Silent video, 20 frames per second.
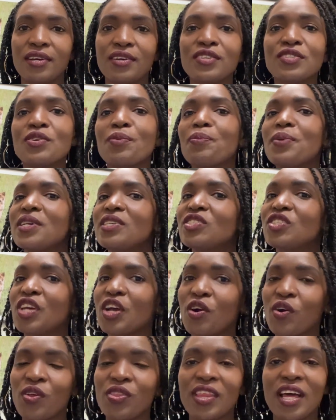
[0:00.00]
So please
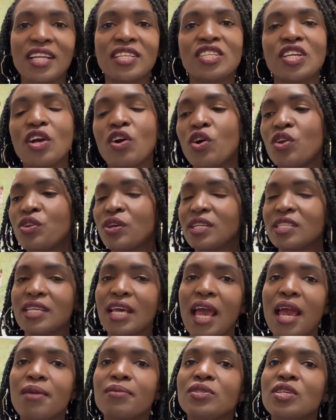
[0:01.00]
check on that. Check on your
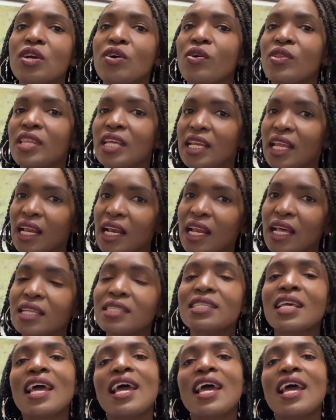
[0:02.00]
time, check on the deadlines,